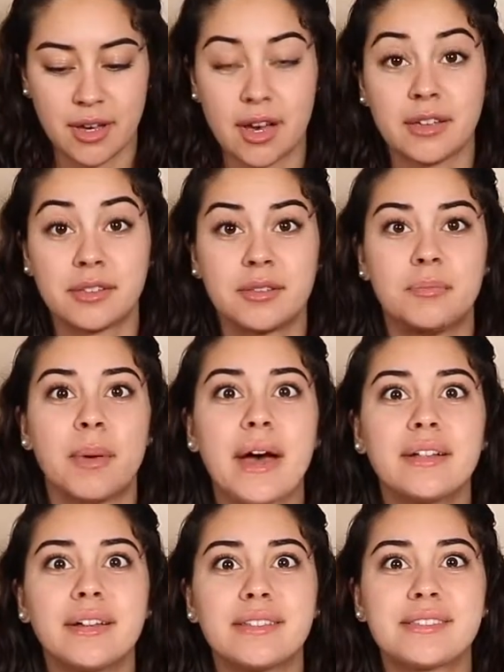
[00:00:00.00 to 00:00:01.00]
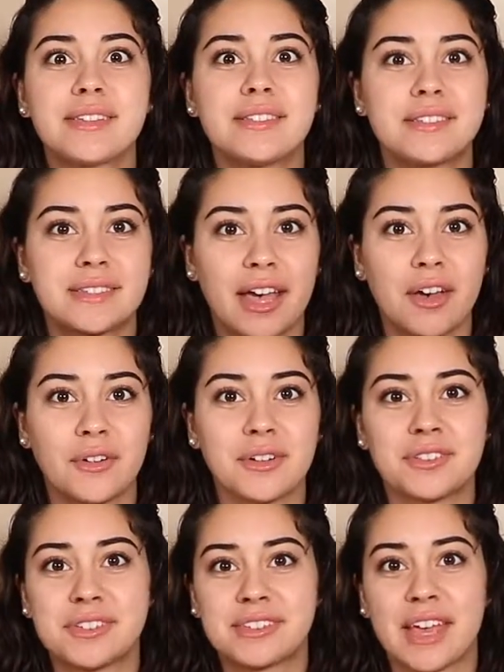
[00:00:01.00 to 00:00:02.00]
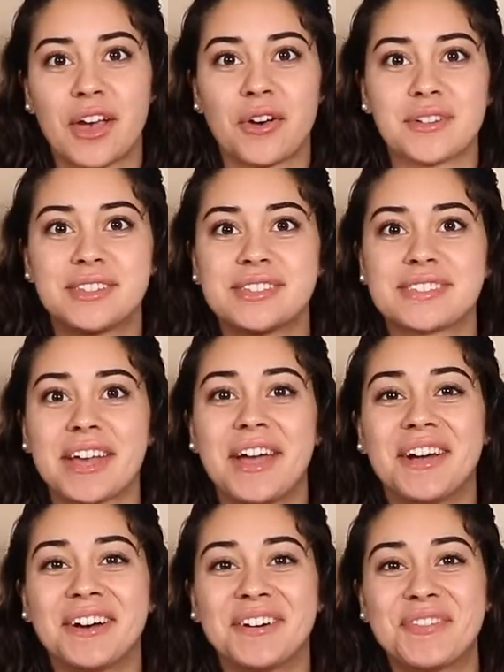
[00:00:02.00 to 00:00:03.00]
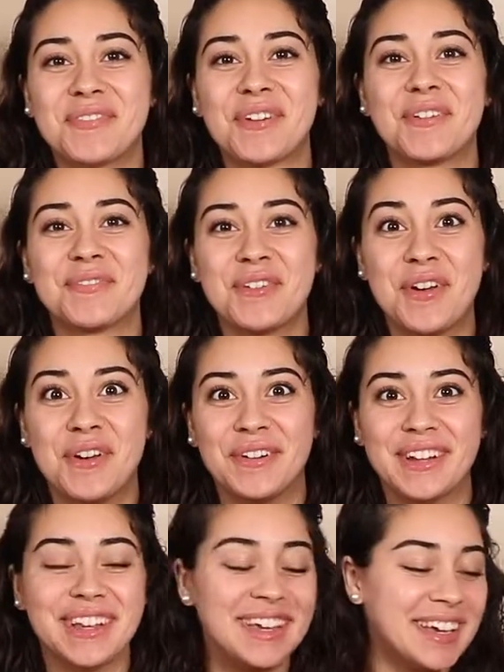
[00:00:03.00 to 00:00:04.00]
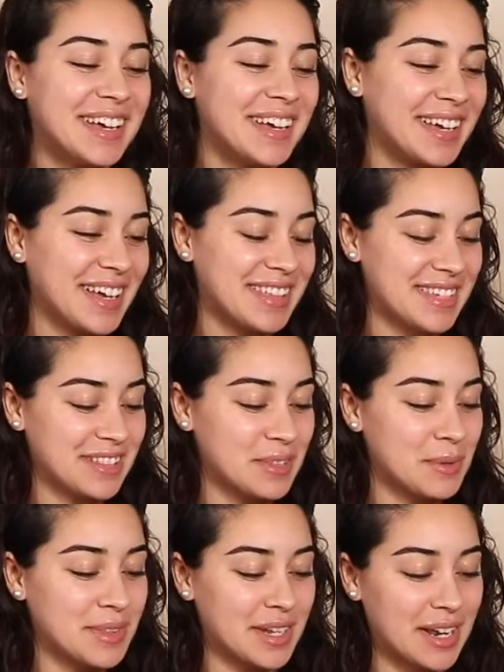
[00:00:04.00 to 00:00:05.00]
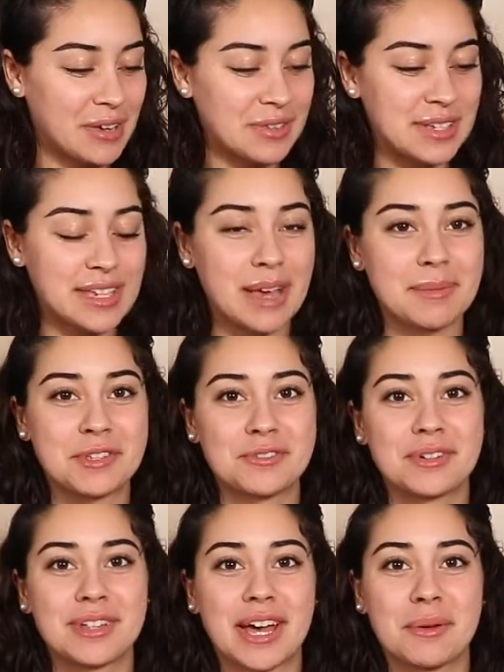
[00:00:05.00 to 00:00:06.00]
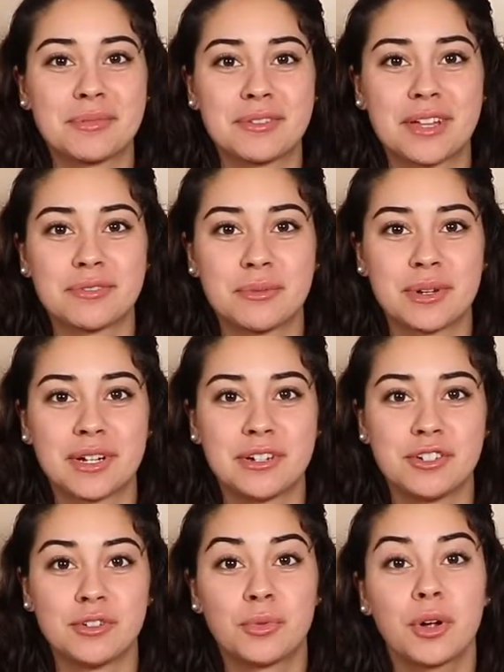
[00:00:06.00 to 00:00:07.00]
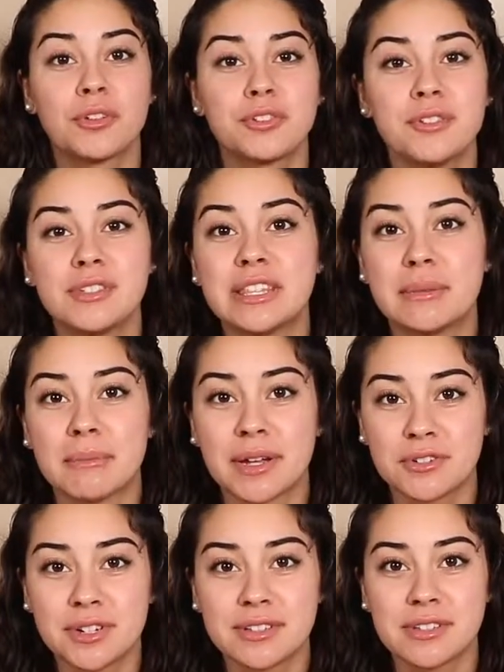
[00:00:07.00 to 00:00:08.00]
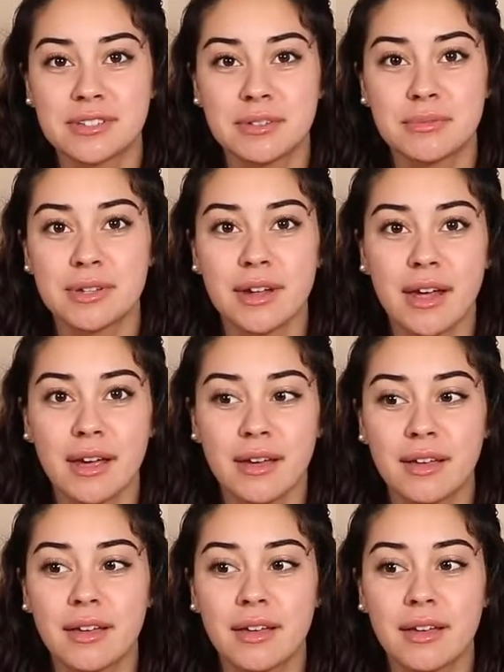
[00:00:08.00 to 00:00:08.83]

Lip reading: The balance. It's a scale. It's a scale. It's a scale for food. It's like the one that I use in chemistry lab. So that's what we're gonna do. We're also using the metric system today.